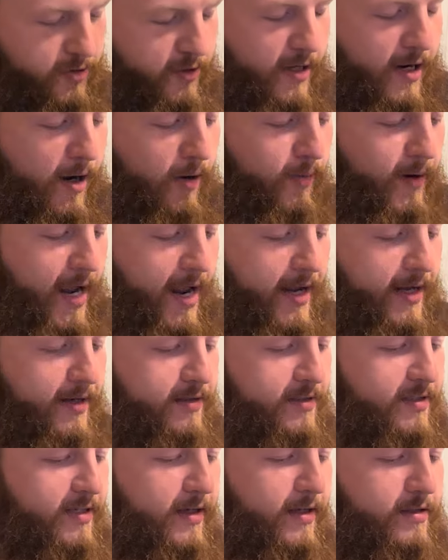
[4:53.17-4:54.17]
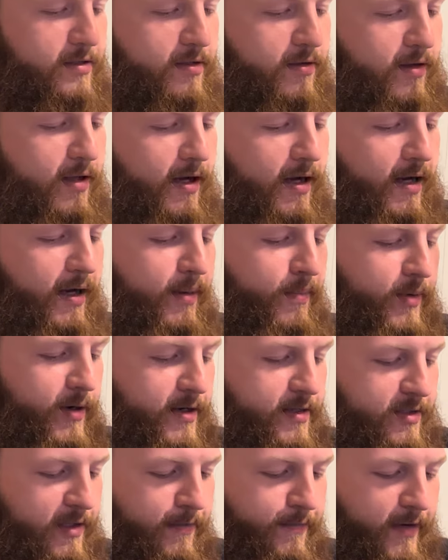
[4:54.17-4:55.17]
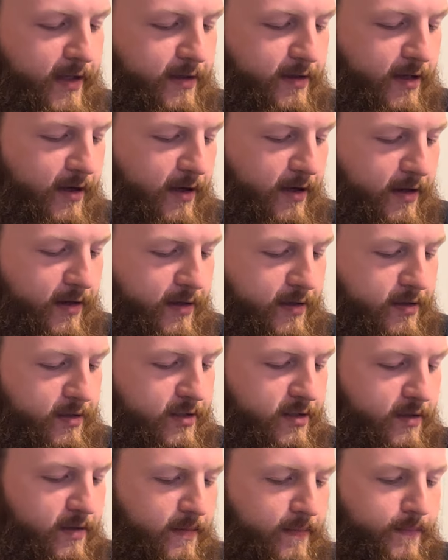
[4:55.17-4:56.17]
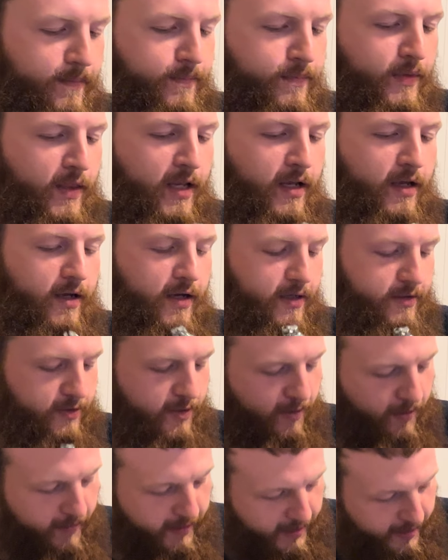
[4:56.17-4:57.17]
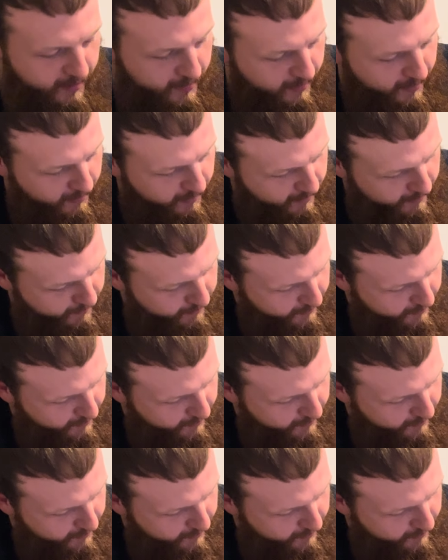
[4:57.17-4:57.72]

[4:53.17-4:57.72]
no excess line, because if it does, it's going to end up